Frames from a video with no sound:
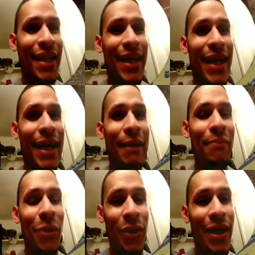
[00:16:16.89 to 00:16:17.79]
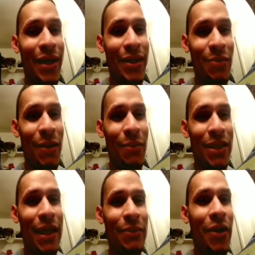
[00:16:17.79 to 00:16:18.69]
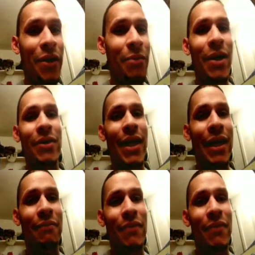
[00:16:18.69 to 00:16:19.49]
But we're not going to spend much time talking about that.